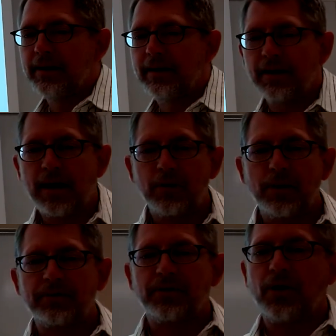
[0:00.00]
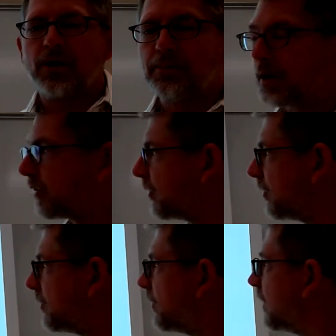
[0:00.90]
in a lot of Western art
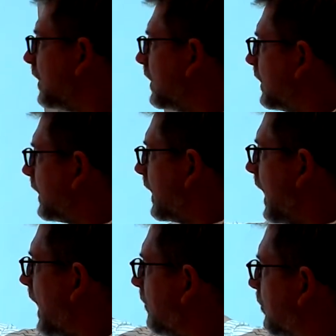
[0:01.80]
pictures they have